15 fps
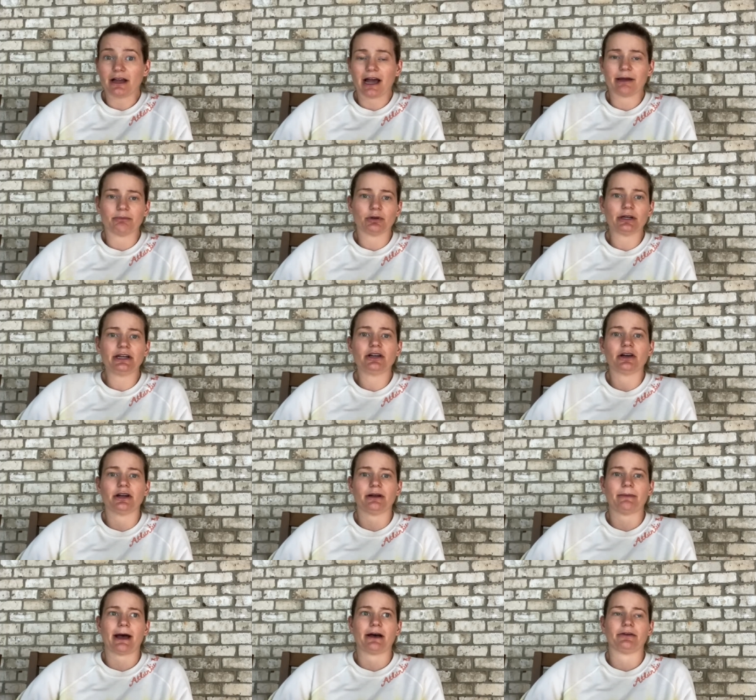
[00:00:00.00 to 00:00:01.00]
I'm pretty good
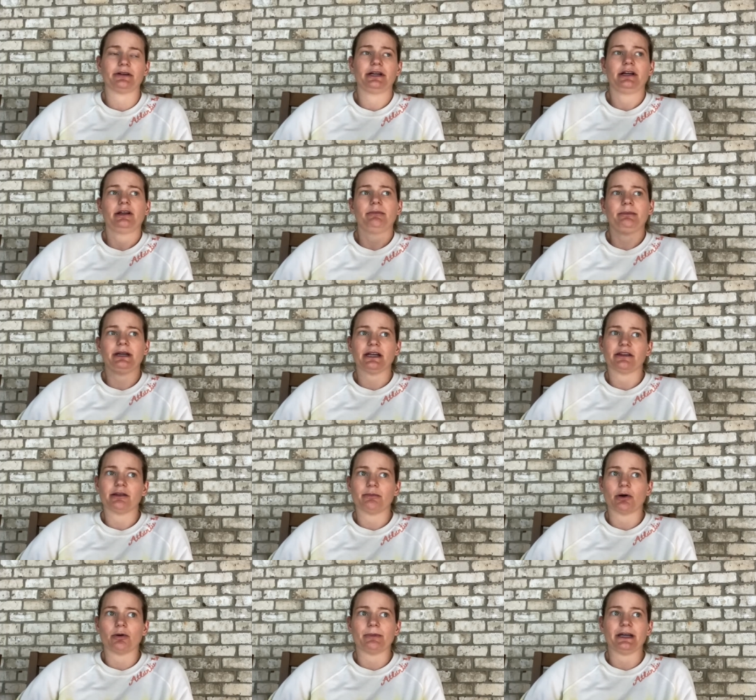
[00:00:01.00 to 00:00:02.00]
about being in the
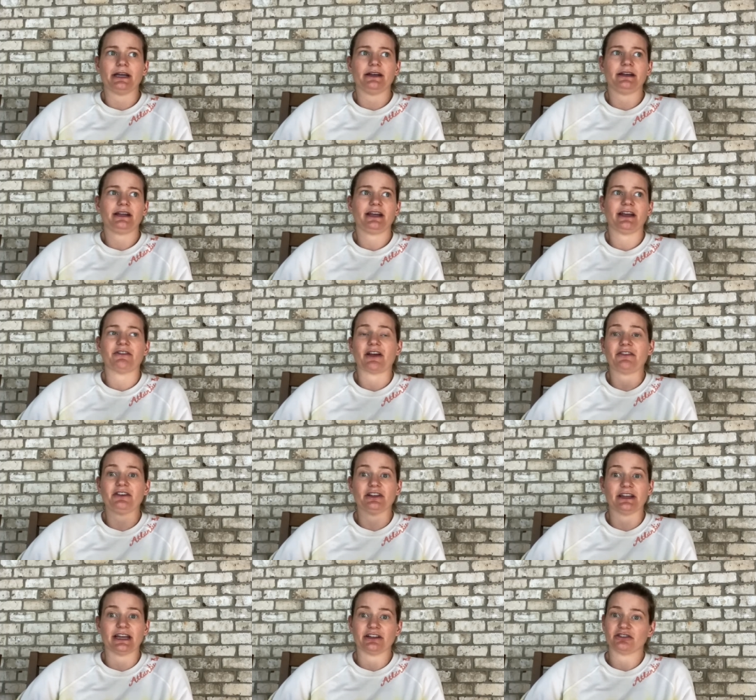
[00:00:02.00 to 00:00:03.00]
moment, if I
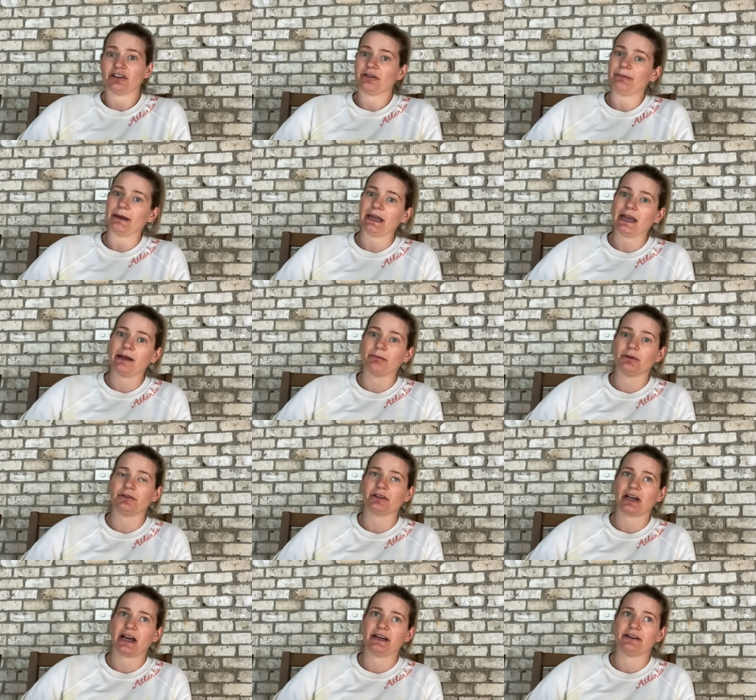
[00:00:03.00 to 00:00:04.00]
feel anxious, being able to
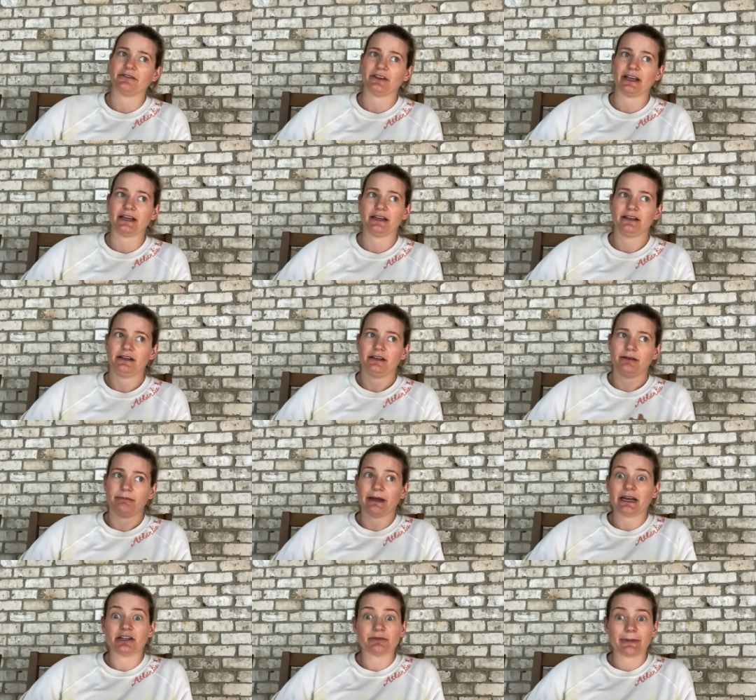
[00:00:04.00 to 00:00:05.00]
kind of like
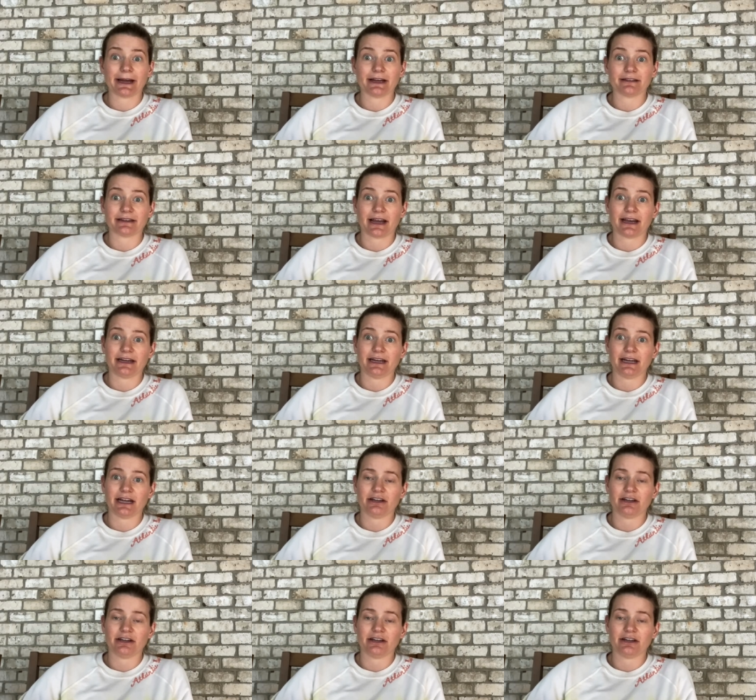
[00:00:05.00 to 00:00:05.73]
manage my anxiety.